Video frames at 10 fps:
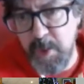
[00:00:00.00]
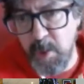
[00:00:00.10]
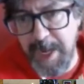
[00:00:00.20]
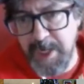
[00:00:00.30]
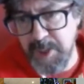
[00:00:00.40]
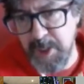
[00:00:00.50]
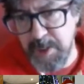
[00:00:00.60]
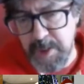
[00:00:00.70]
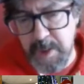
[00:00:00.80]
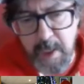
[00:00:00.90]

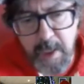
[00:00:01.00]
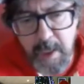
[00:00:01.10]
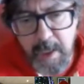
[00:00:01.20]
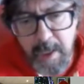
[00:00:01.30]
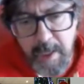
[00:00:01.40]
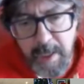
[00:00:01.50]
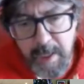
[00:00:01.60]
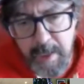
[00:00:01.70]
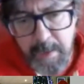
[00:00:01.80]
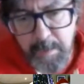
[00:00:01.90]
donations.
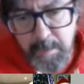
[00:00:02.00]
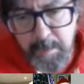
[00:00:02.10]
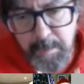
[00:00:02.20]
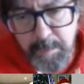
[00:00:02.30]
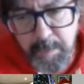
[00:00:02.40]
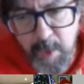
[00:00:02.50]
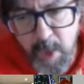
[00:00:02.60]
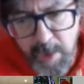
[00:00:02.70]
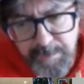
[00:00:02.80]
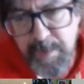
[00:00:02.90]
And
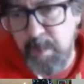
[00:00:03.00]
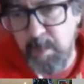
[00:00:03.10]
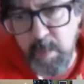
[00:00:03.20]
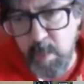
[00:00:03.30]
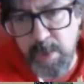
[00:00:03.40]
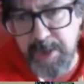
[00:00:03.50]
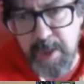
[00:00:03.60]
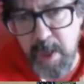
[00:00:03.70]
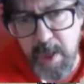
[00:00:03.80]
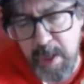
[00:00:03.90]
often with
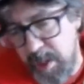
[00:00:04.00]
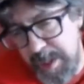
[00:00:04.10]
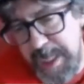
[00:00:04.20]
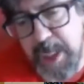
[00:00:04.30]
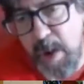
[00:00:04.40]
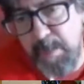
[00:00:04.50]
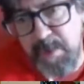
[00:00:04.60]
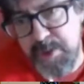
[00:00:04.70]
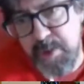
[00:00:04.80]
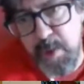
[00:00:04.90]

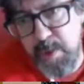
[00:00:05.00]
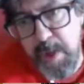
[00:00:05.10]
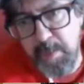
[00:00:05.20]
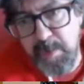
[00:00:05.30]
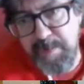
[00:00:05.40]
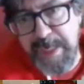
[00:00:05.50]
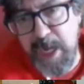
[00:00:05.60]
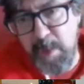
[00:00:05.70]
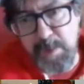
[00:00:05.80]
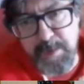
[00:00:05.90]
e-commerce, there are a number of
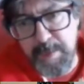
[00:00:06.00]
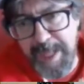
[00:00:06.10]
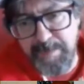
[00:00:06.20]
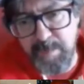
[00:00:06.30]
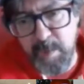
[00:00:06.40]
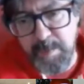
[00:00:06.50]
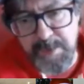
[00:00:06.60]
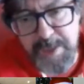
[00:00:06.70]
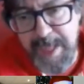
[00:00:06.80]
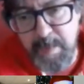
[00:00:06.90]
e-commerce
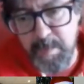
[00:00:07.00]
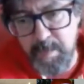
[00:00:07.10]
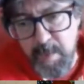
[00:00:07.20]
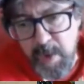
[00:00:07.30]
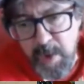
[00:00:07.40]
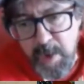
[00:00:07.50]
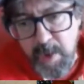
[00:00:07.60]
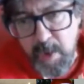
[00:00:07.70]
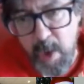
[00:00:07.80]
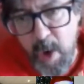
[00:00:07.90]
platforms. They
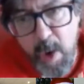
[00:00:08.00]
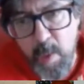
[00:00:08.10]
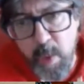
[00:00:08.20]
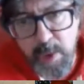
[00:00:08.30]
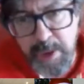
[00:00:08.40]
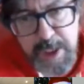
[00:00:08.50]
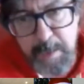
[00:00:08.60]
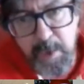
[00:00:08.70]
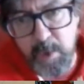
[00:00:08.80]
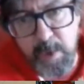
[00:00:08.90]
all work
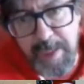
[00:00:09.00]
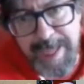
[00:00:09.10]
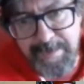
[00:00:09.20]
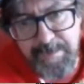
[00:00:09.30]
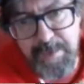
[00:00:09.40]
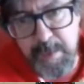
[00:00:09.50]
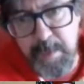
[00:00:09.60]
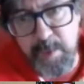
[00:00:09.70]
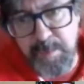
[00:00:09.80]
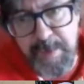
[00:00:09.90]
similarly, have
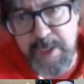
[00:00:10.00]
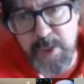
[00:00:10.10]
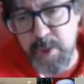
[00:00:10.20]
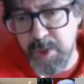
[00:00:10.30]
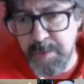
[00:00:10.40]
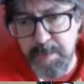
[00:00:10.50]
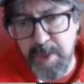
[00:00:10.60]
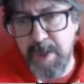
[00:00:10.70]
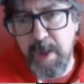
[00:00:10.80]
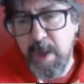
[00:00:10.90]
similar features,
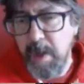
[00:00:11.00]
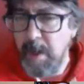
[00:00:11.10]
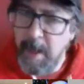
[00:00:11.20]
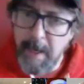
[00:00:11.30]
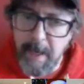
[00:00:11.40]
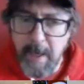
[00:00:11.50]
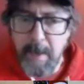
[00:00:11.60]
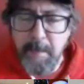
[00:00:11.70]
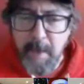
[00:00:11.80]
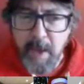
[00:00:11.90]
but
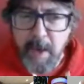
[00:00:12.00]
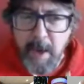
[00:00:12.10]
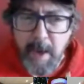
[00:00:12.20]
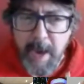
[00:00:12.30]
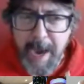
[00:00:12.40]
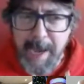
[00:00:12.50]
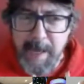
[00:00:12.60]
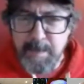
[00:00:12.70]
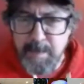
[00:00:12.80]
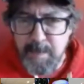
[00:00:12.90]

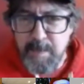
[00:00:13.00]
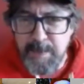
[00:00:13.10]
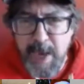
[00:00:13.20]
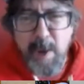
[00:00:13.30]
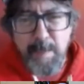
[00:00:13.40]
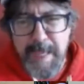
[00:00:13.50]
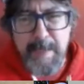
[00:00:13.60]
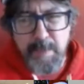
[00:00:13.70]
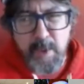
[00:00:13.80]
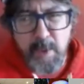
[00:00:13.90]
I tell
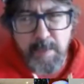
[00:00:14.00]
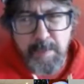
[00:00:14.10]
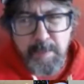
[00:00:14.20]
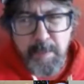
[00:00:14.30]
people